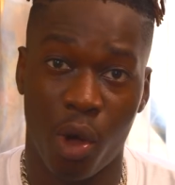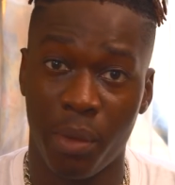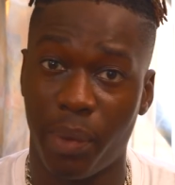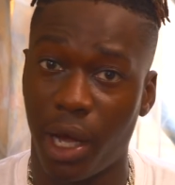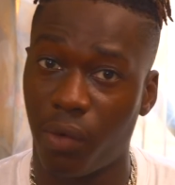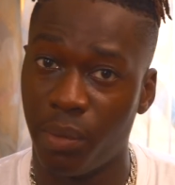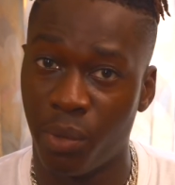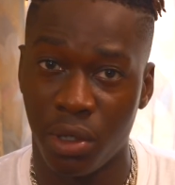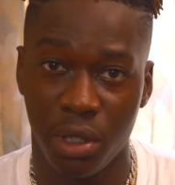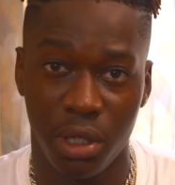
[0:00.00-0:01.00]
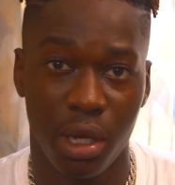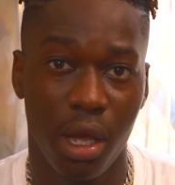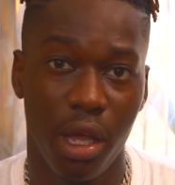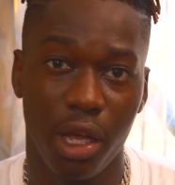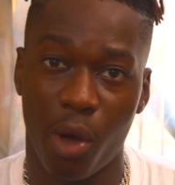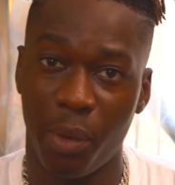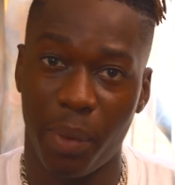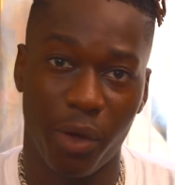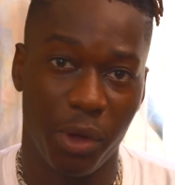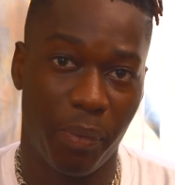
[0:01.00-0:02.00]
coming back with money, coming
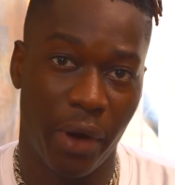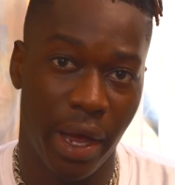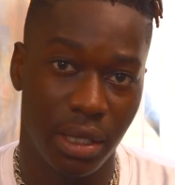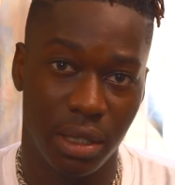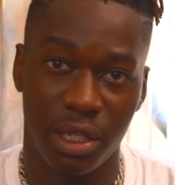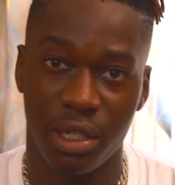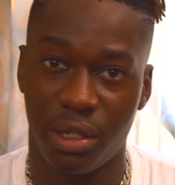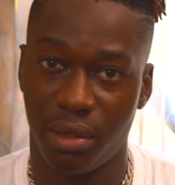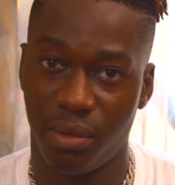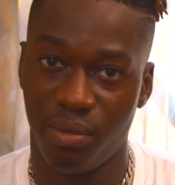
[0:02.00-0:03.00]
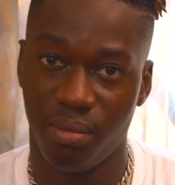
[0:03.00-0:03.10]
back with prizes,